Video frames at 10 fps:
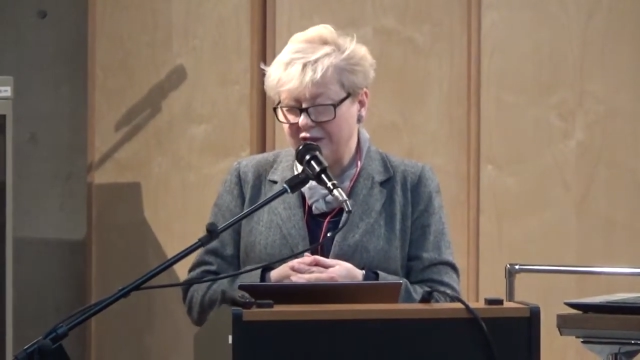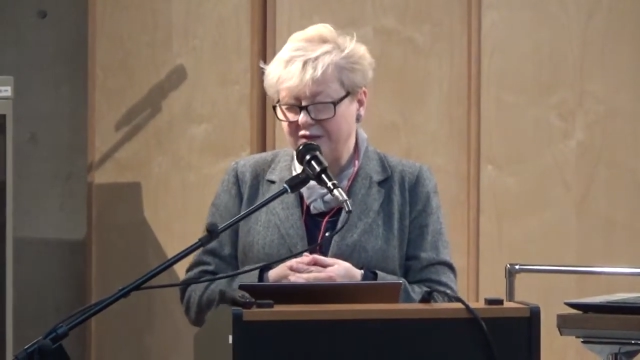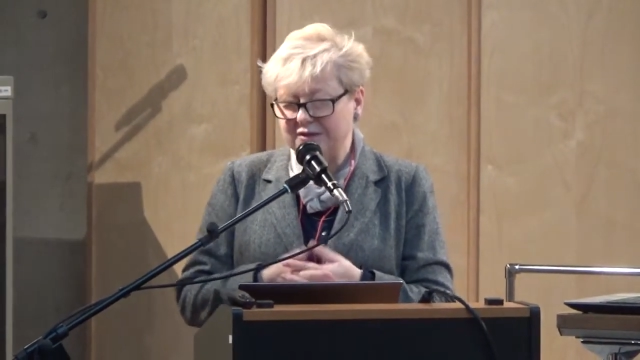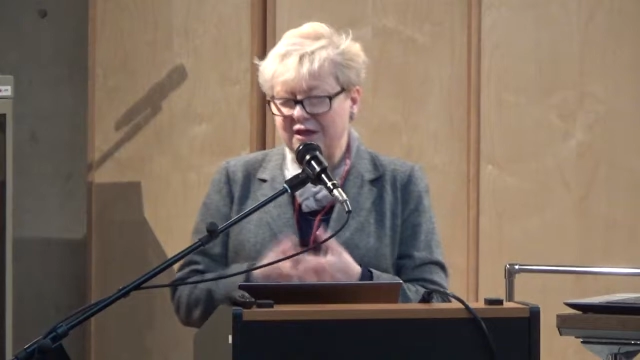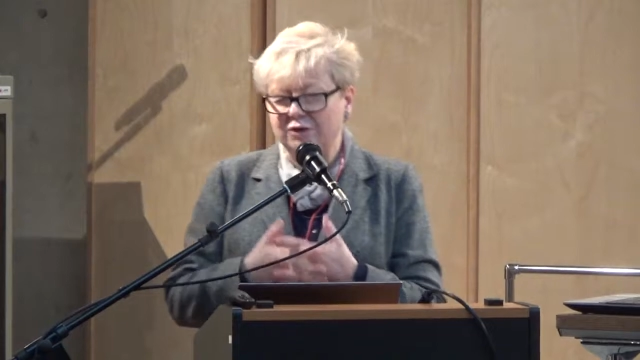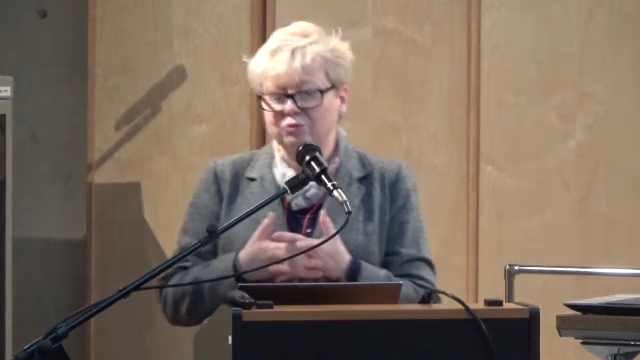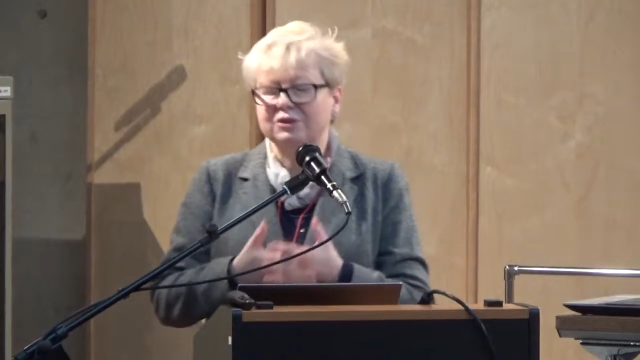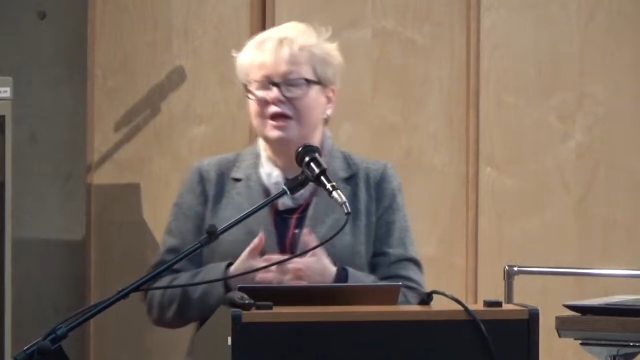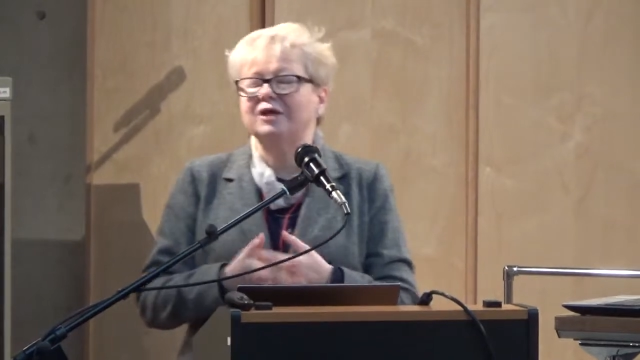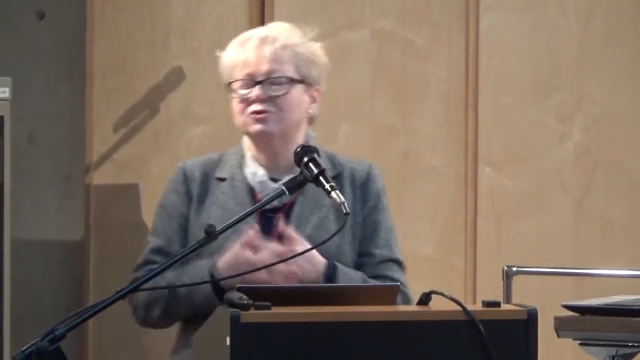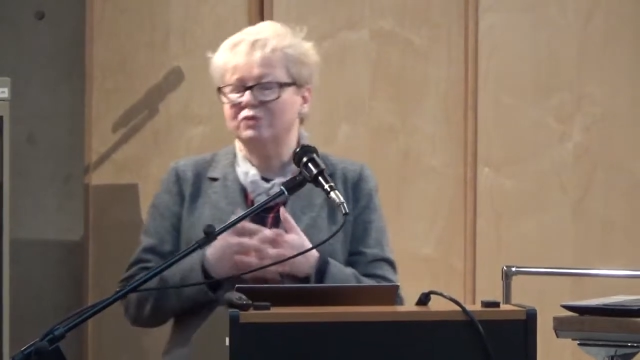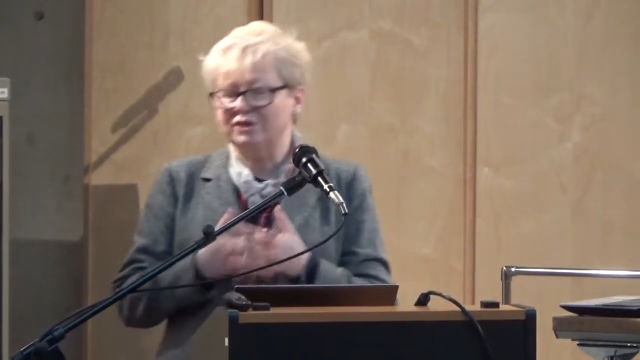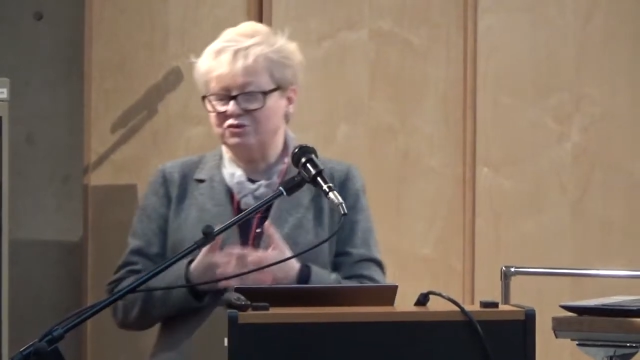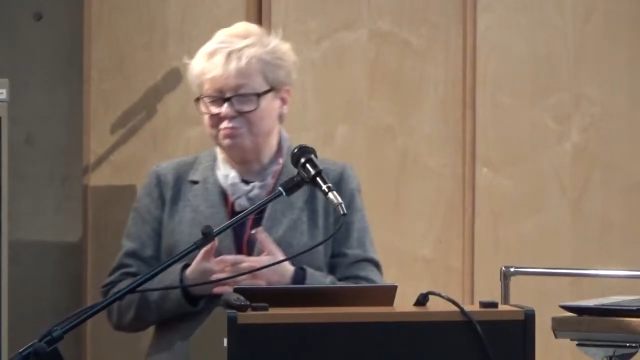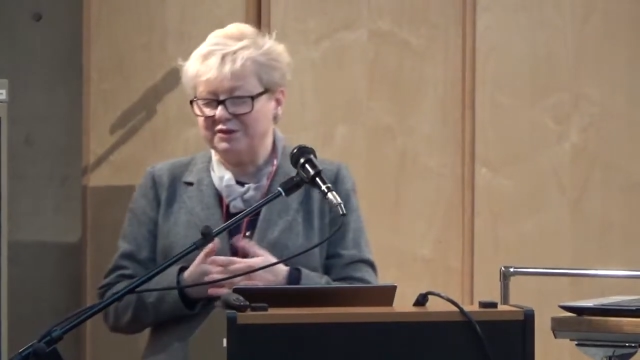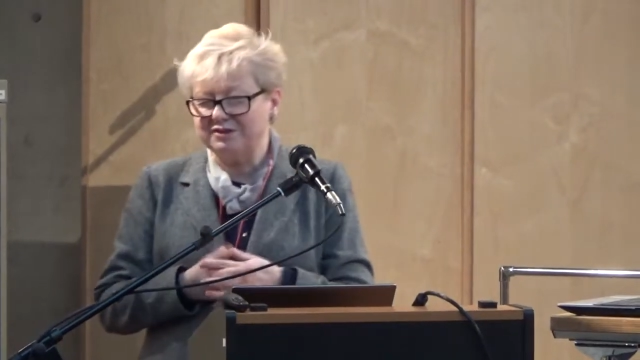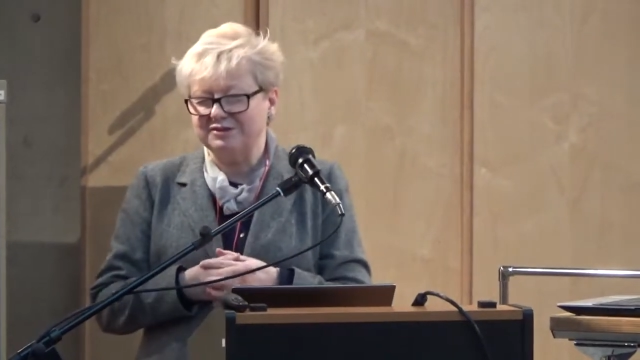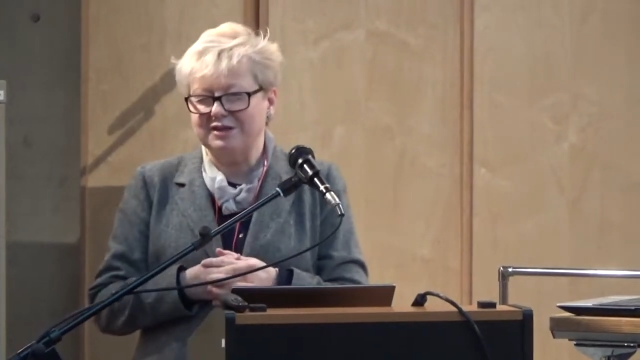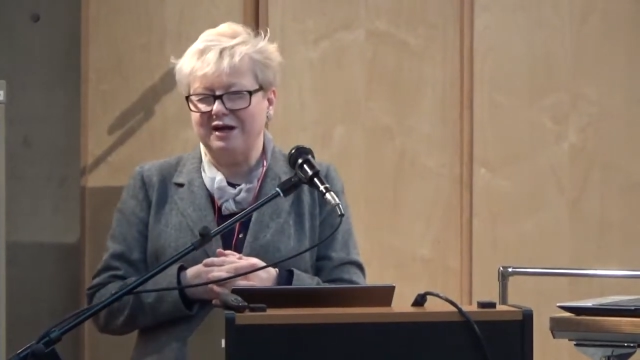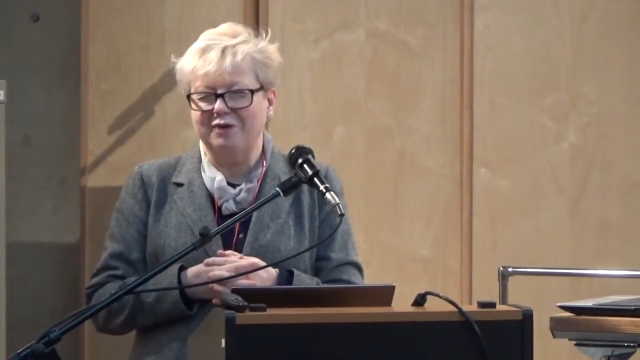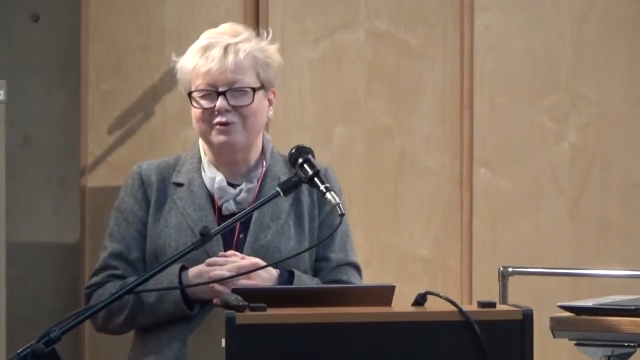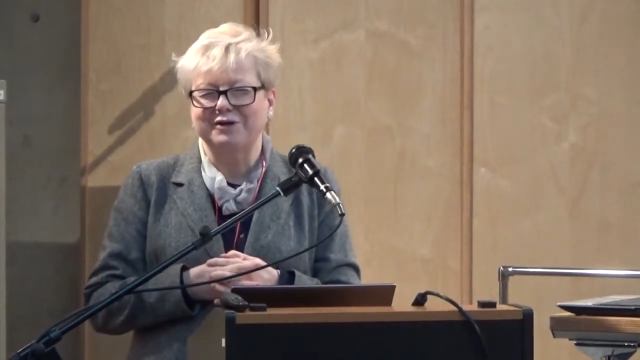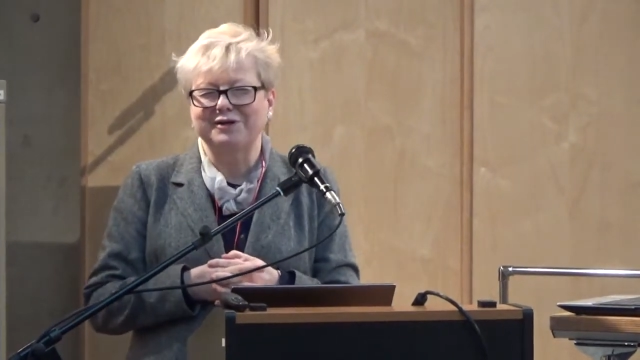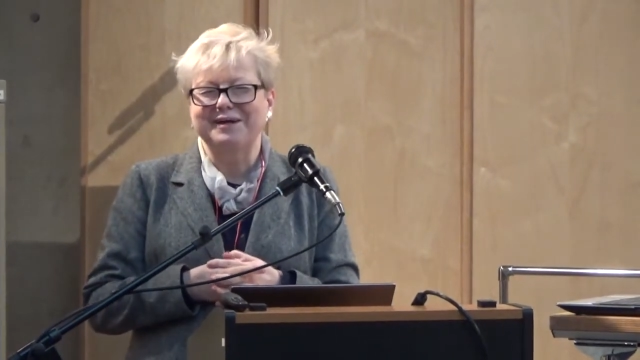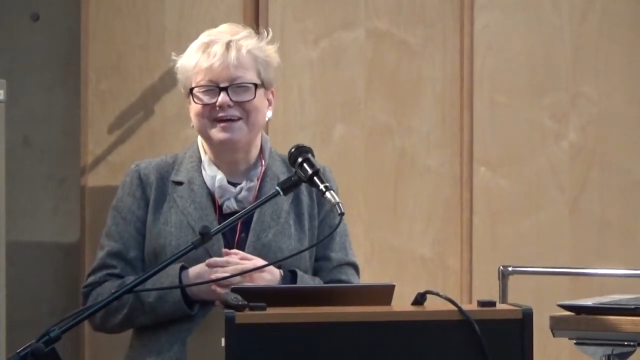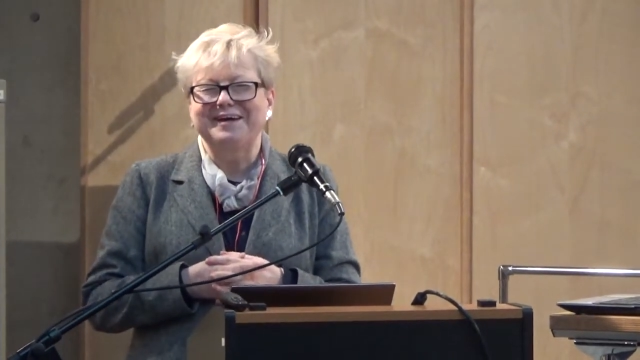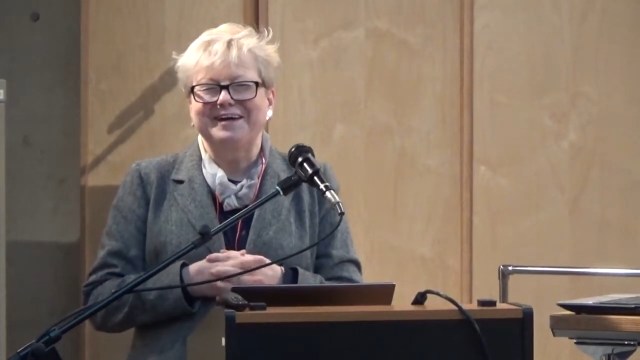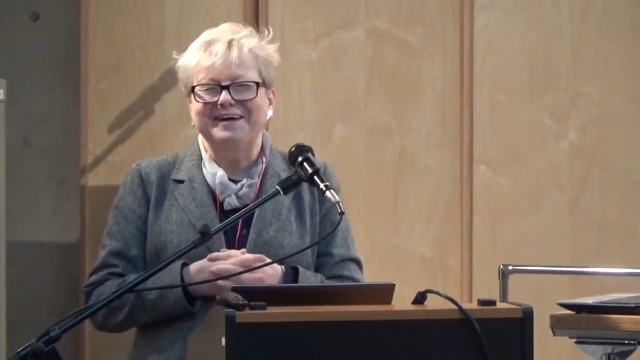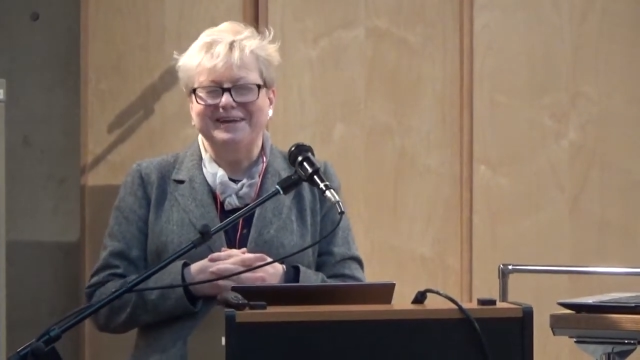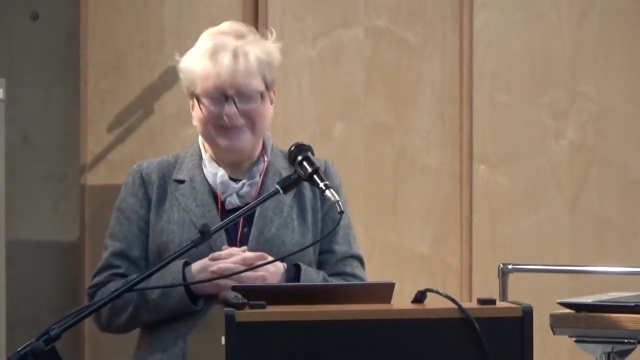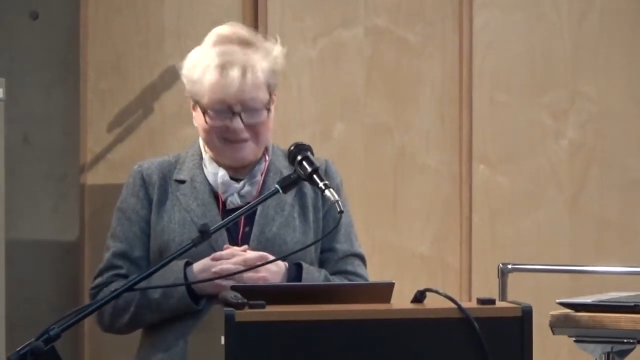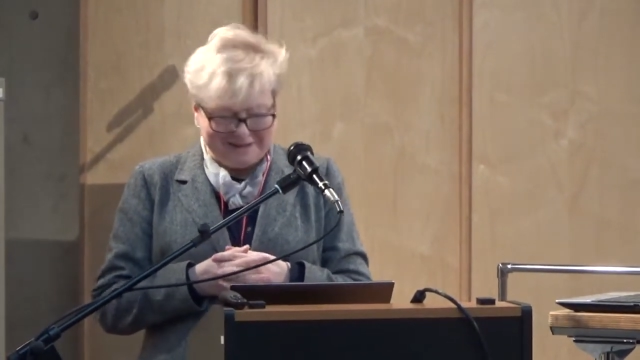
and I would like to express our, uh, uh,